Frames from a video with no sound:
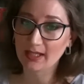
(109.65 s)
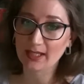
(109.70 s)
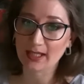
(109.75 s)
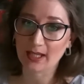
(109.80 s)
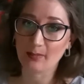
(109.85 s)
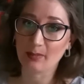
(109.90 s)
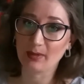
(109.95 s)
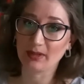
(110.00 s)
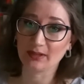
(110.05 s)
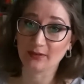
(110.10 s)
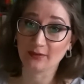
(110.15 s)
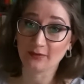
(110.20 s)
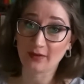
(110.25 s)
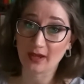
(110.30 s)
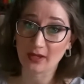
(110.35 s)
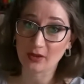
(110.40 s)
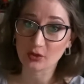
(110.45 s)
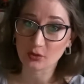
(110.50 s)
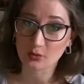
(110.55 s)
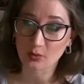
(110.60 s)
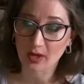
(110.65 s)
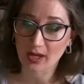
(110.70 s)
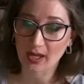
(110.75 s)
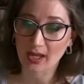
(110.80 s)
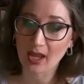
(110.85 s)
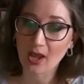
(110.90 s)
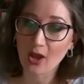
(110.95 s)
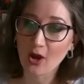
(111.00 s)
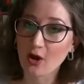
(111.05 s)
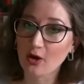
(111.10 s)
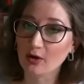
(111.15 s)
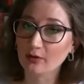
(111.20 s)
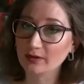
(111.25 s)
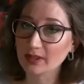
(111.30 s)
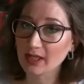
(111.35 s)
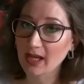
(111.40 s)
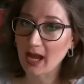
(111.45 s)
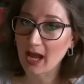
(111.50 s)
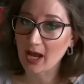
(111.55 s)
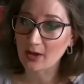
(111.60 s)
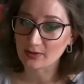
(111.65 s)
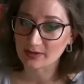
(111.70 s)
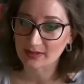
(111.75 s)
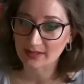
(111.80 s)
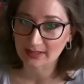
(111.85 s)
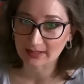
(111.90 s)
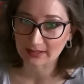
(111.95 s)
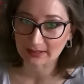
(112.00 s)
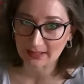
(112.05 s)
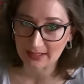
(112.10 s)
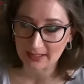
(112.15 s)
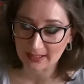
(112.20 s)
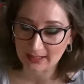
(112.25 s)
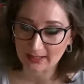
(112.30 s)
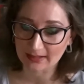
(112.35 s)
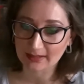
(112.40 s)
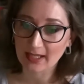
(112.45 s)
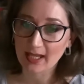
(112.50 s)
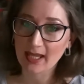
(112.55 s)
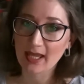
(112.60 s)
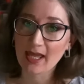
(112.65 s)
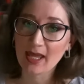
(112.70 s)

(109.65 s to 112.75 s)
keeping the Feng Shui of the house clean.